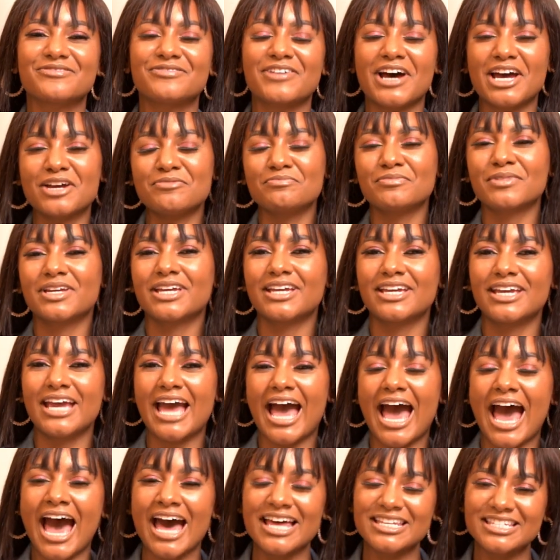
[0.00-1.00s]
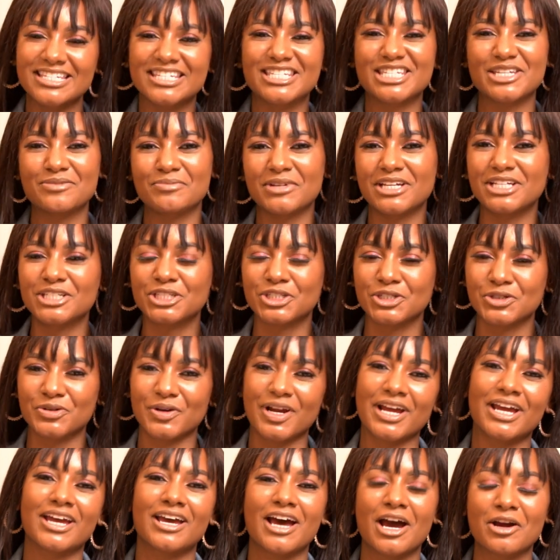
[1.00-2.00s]
Yes, find me at Simi
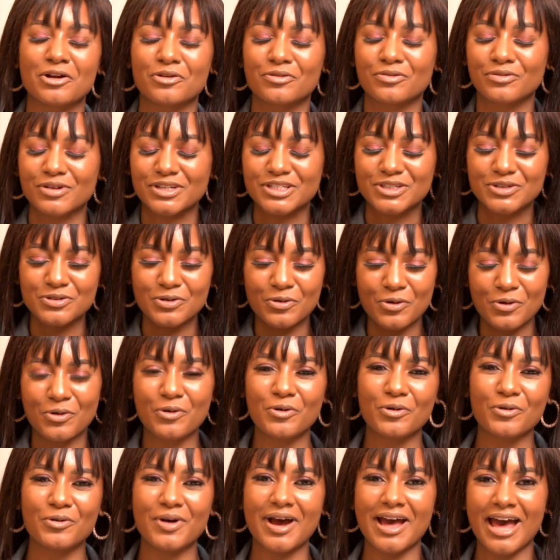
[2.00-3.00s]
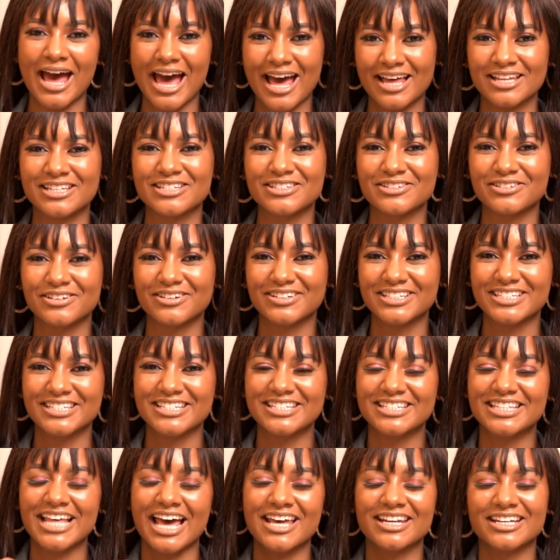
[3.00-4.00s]
Dre across all handles.
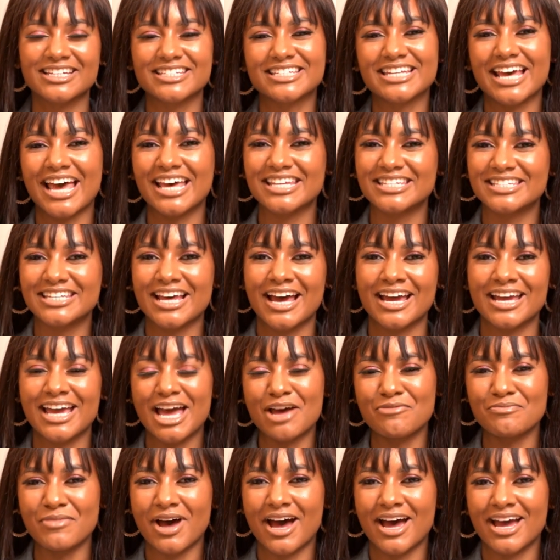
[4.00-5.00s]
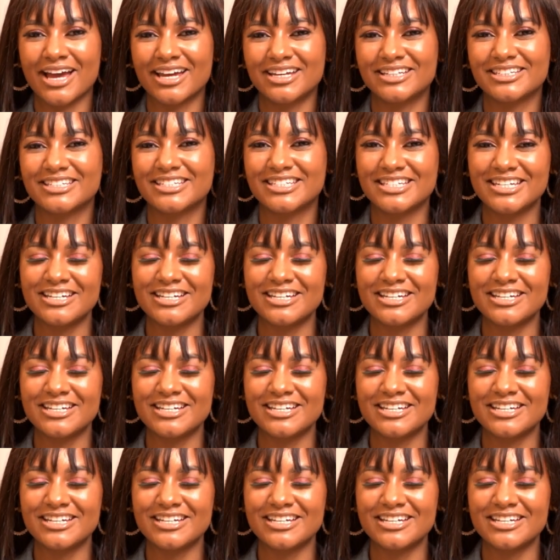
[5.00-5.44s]
That is SimiDrey.